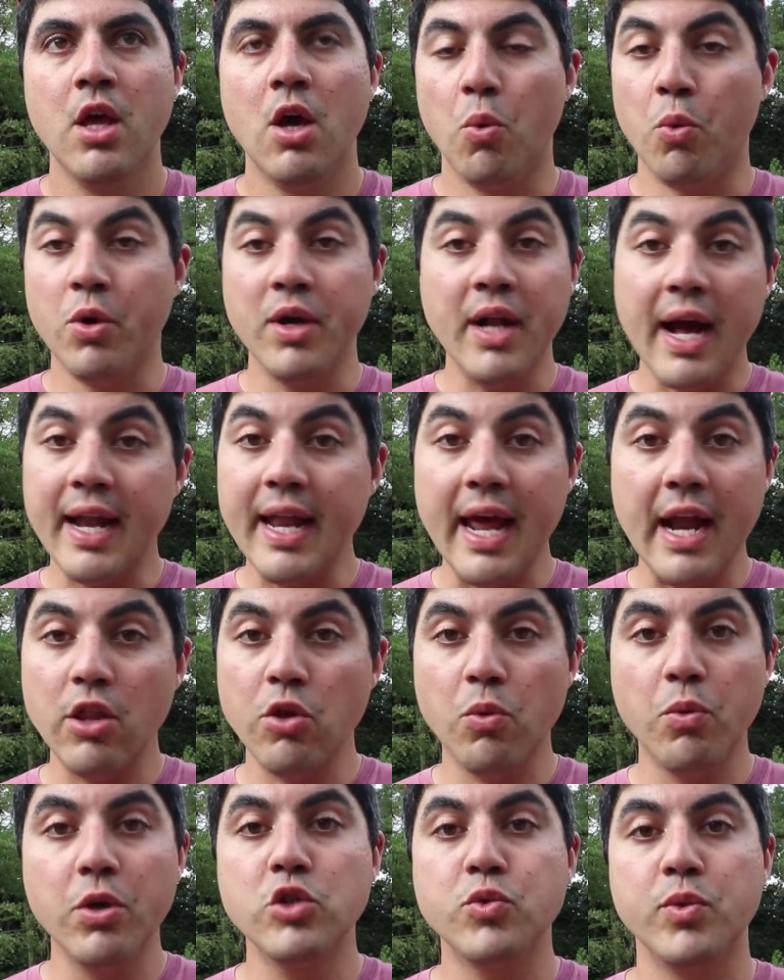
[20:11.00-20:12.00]
We're not out
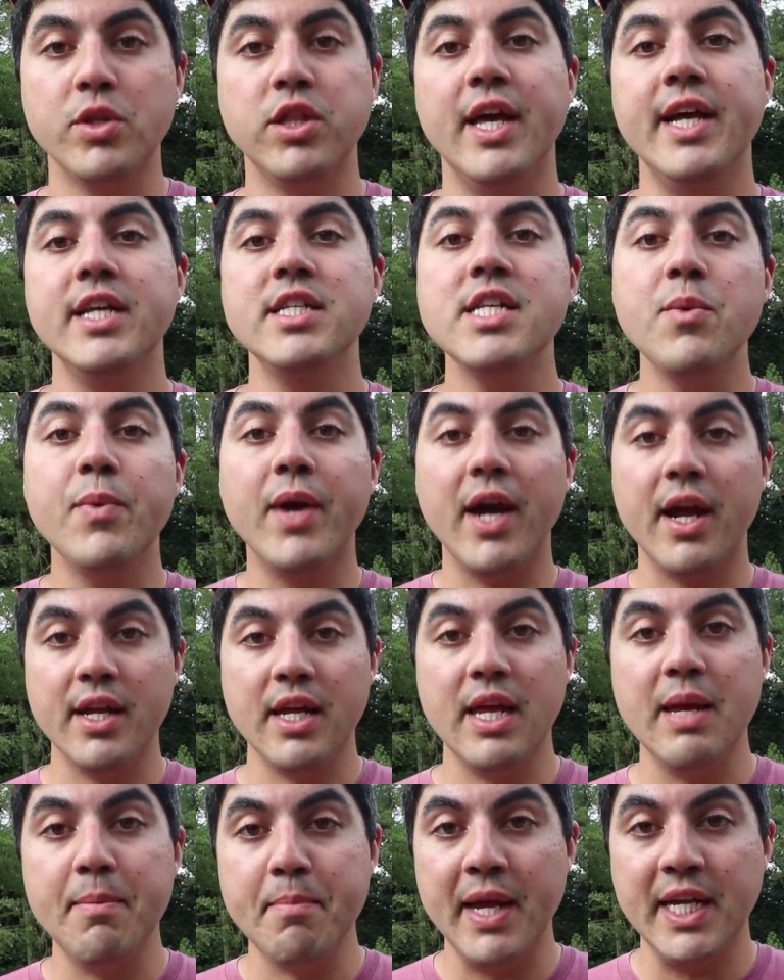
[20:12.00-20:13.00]
of the woods with Lacey. We got
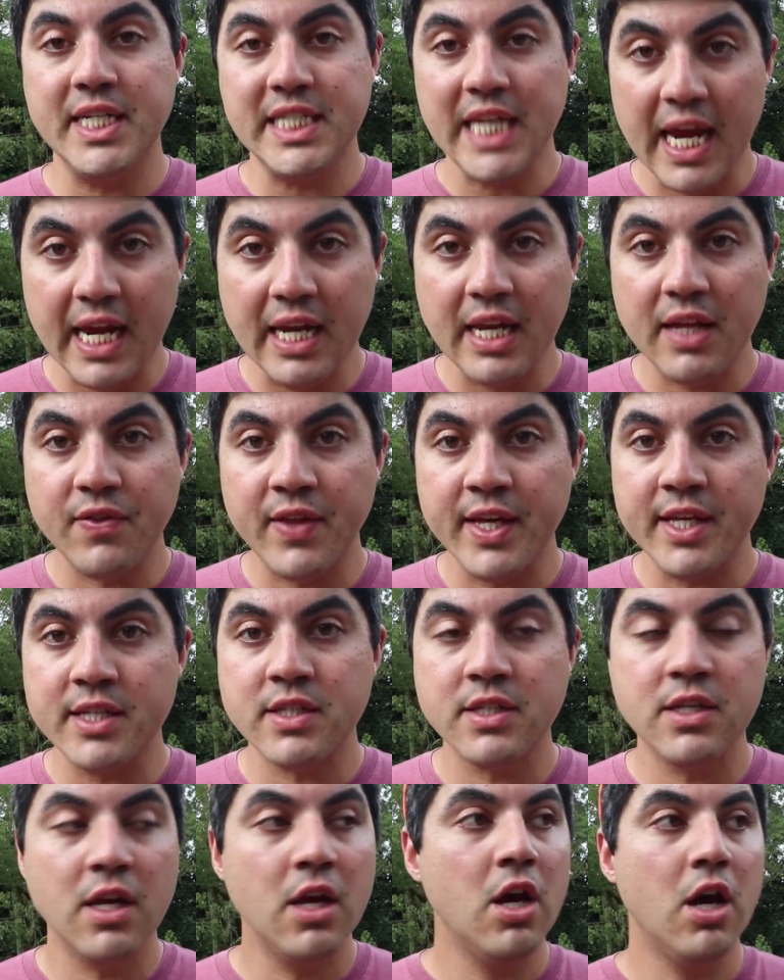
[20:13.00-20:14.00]
to keep maintaining
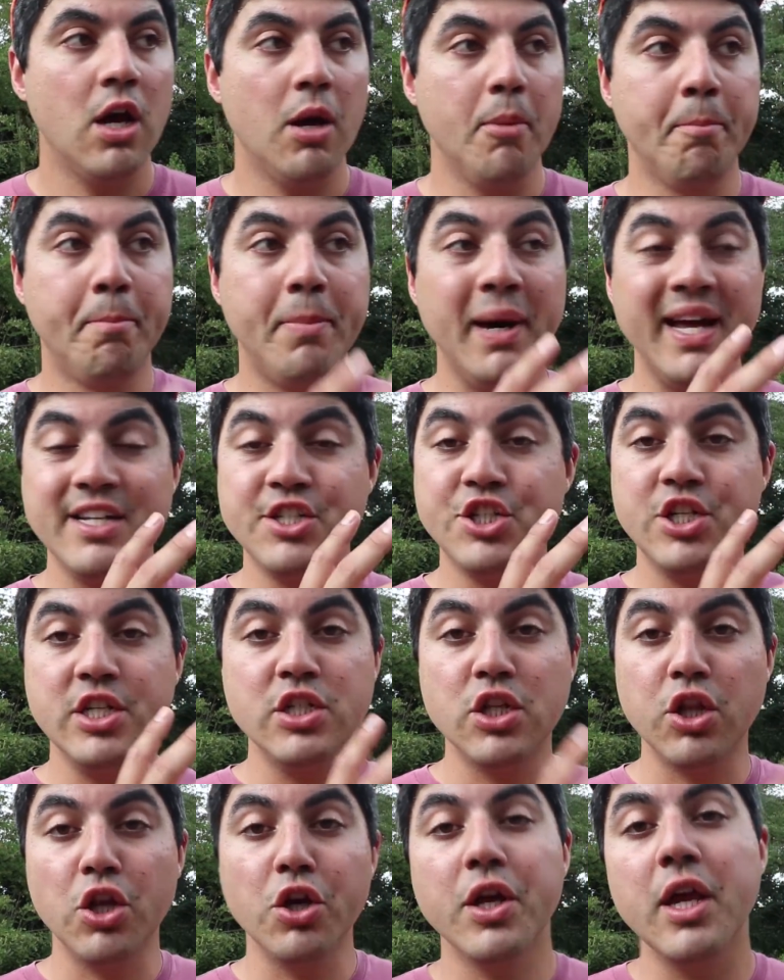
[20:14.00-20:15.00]
this, but
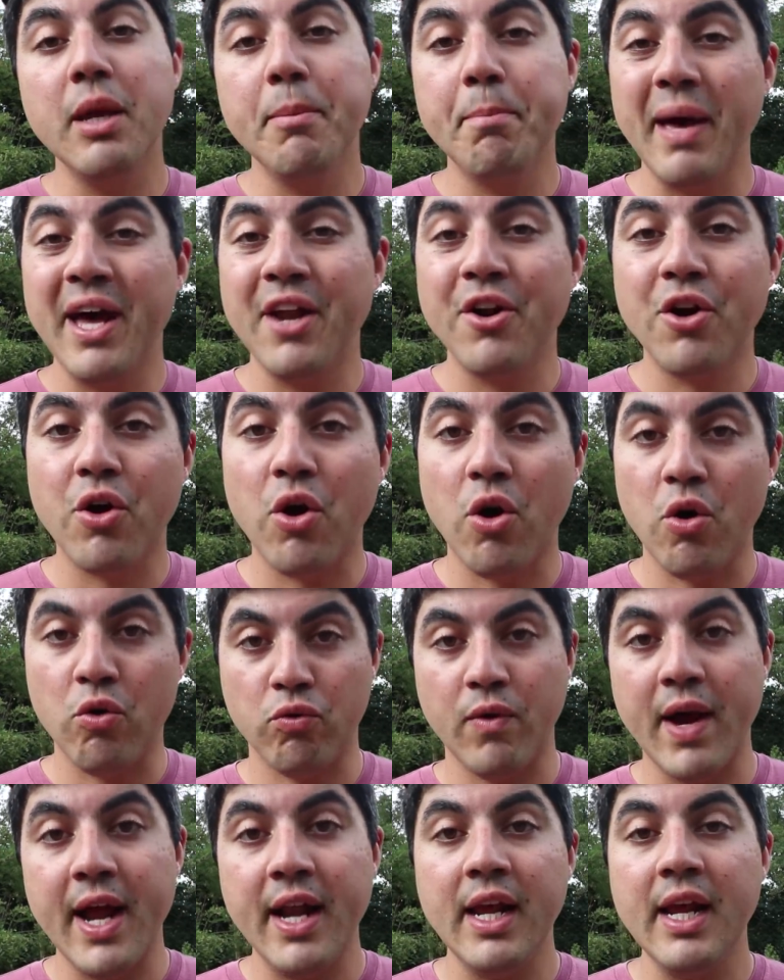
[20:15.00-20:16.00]
she's looking better
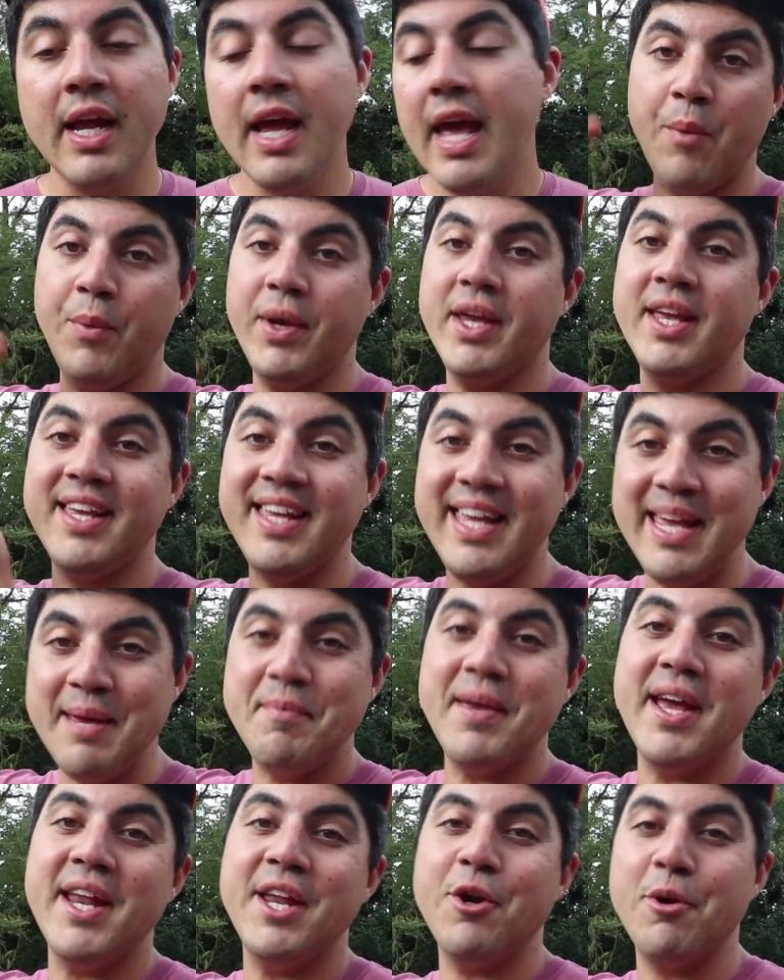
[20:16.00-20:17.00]
already, and we can
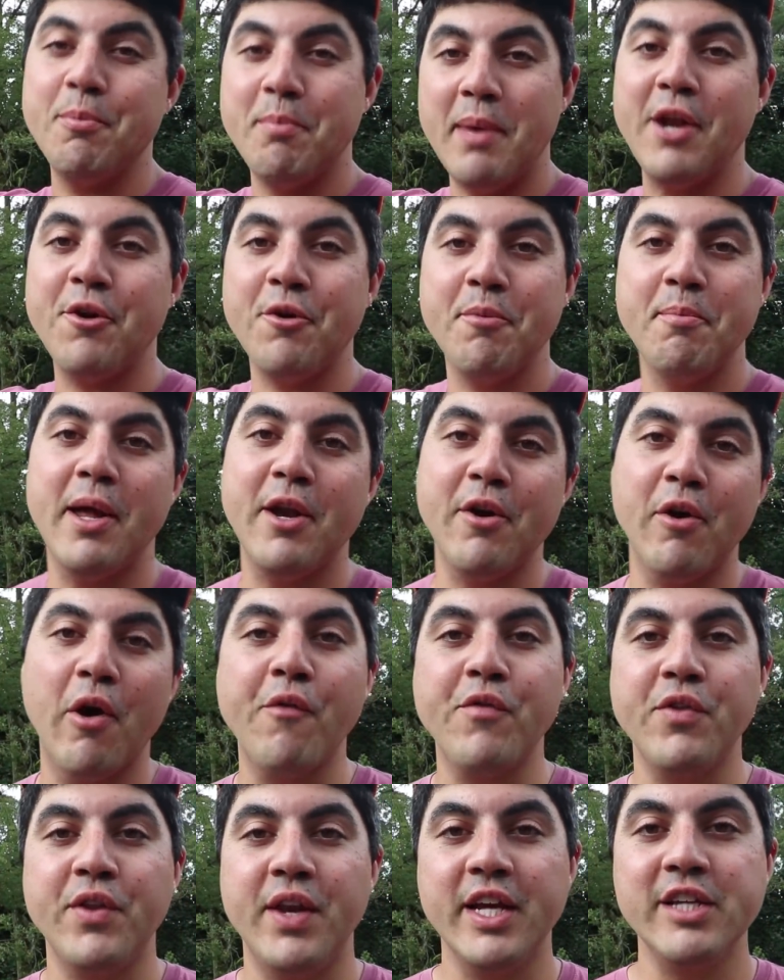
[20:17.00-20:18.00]
keep getting her better and better
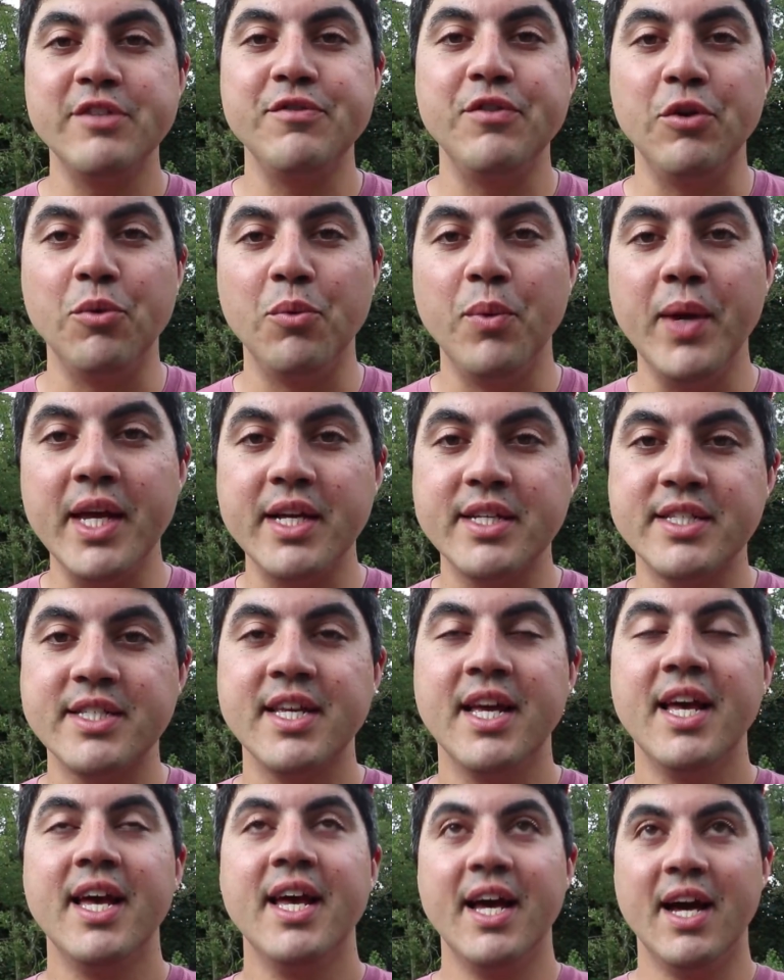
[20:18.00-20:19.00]
over the next few
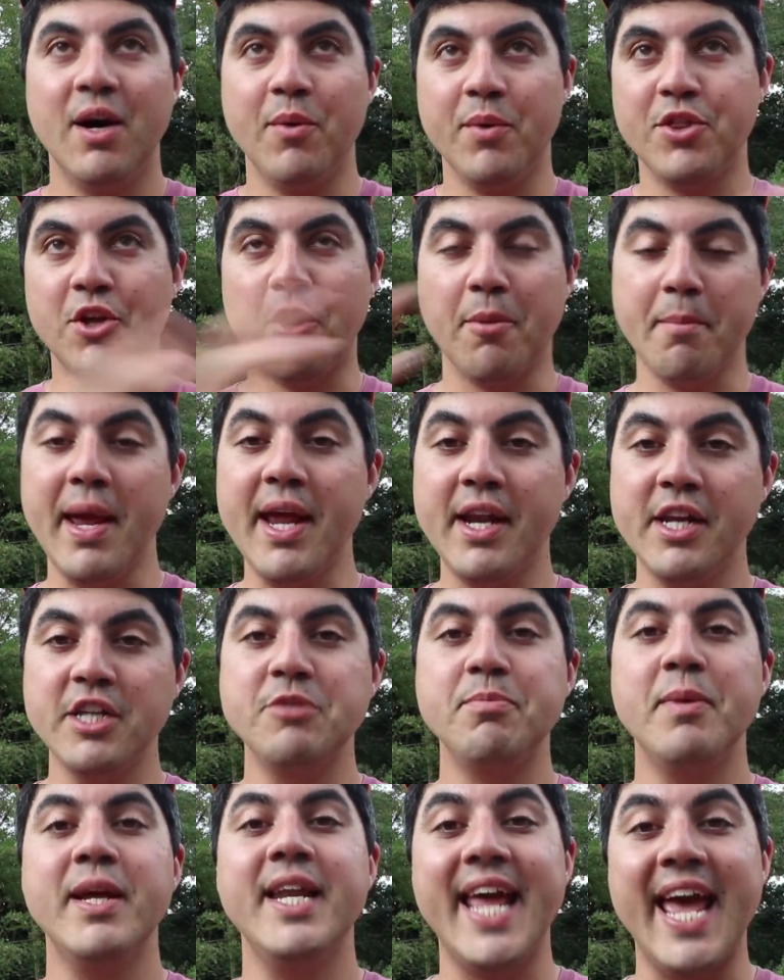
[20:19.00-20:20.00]
weeks with our
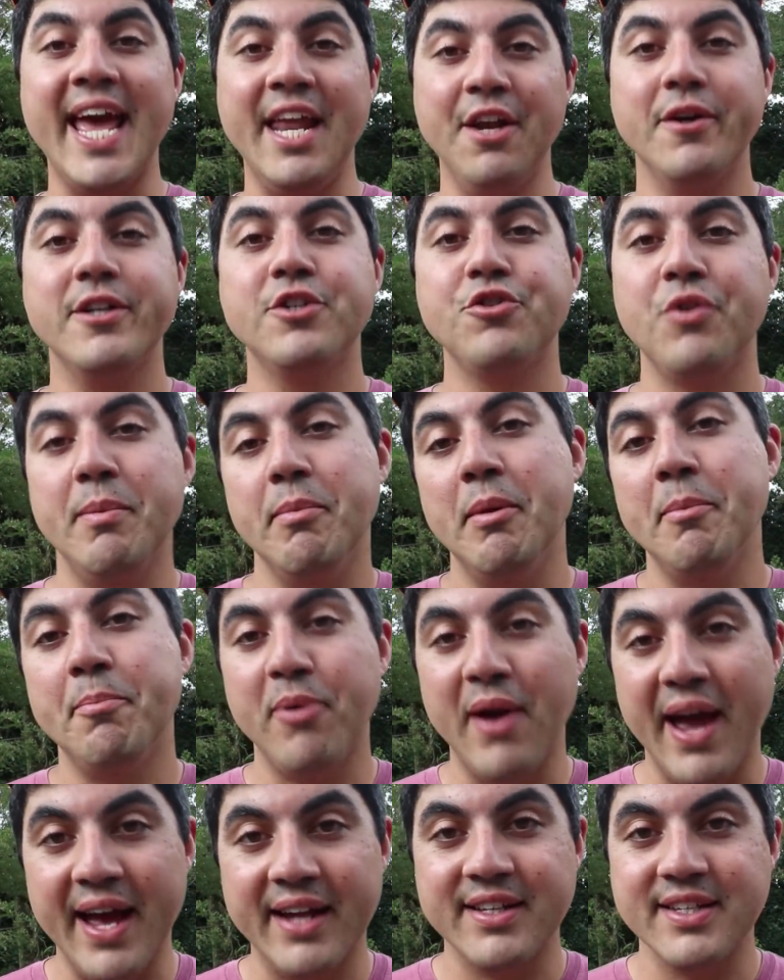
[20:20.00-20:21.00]
management and our treatment
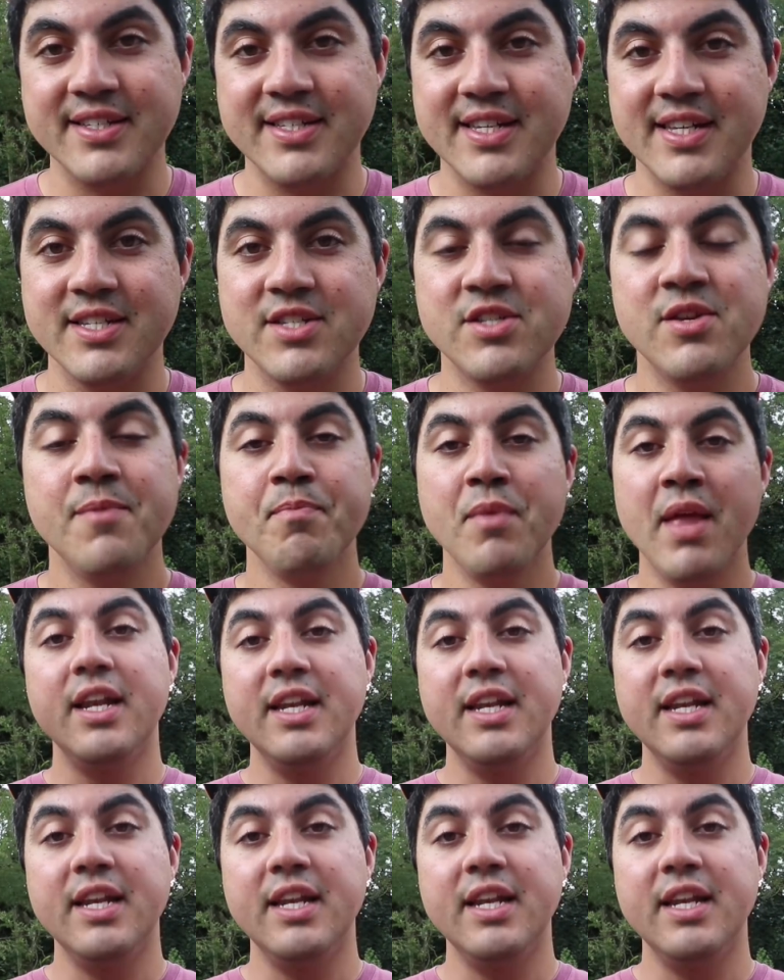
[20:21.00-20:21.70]
practices.